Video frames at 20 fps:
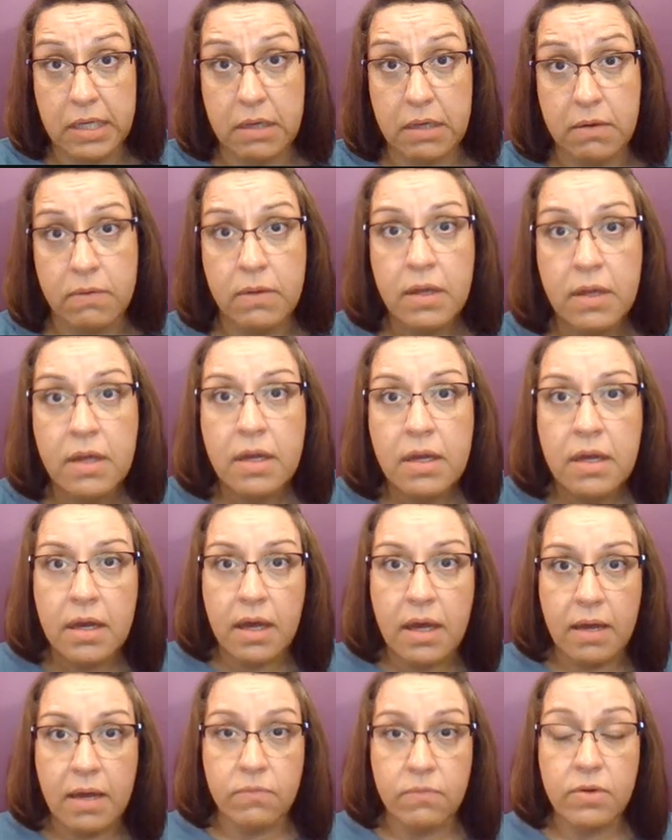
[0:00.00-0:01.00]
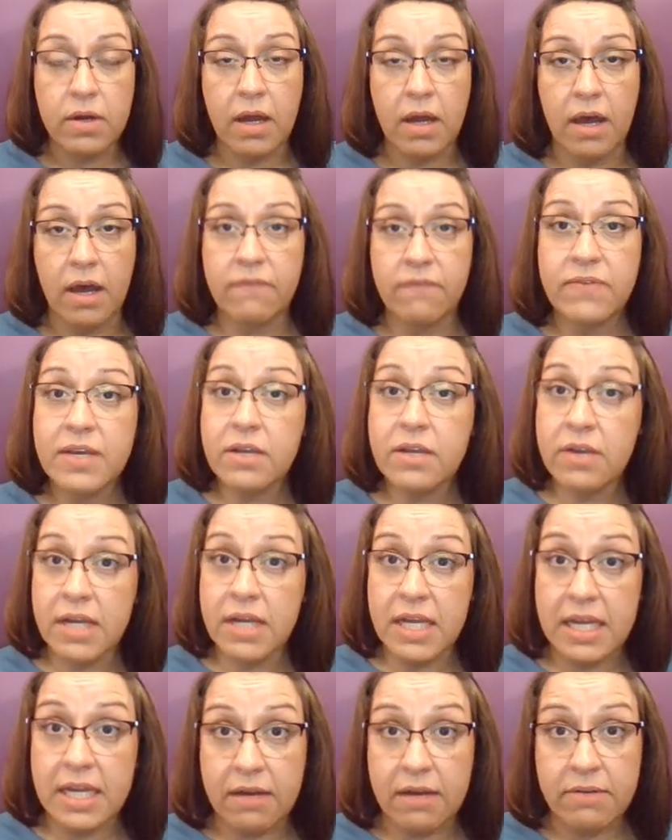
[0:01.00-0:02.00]
you. We're all
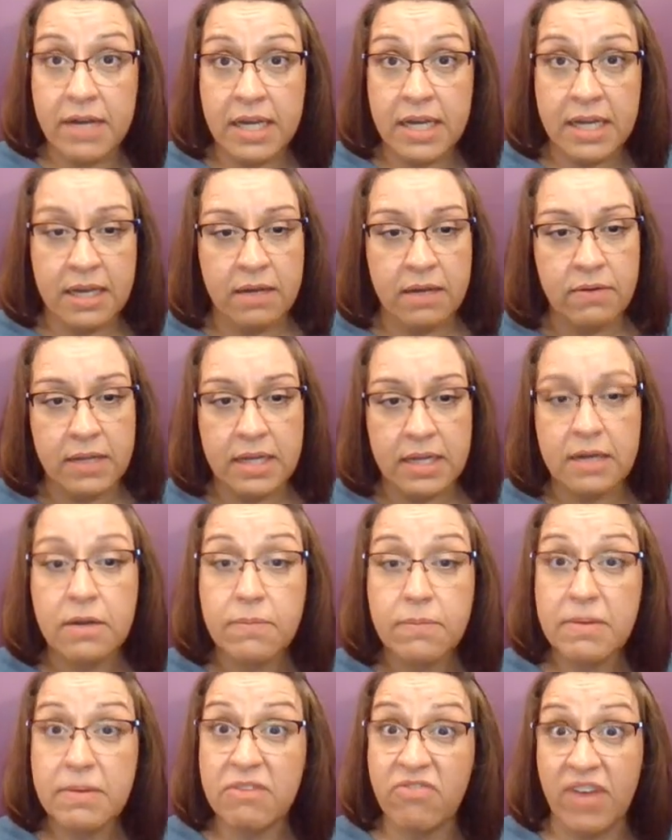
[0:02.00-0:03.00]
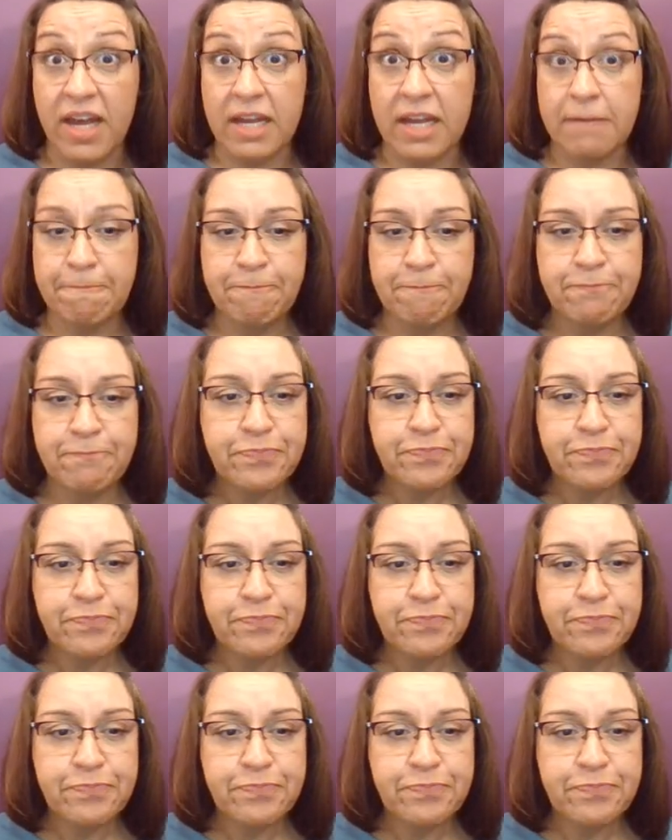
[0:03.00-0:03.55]
figuring it out right now, and it'll be fine.